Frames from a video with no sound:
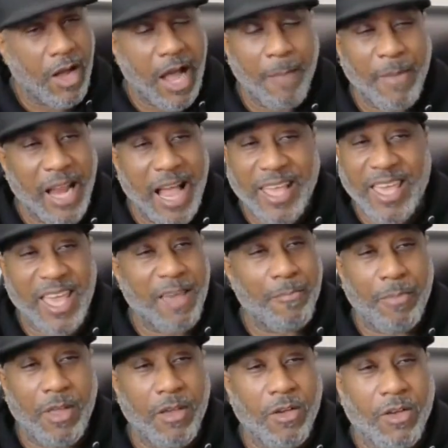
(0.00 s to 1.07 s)
I mean, I
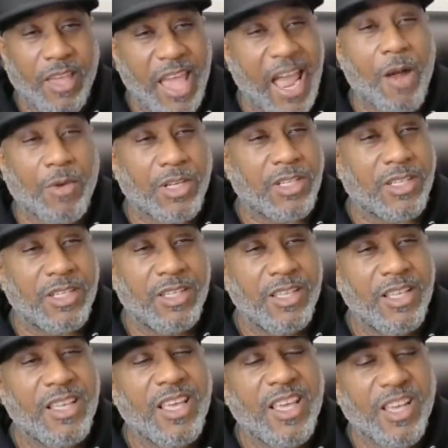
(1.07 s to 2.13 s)
can't build character
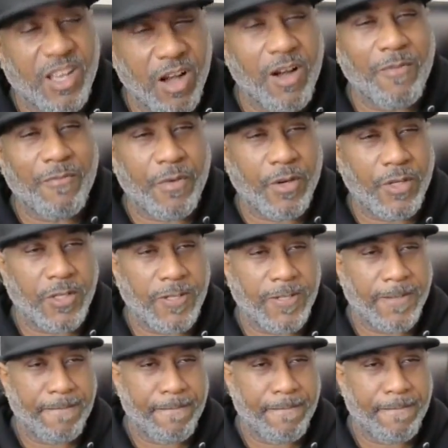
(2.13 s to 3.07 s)
in comfort.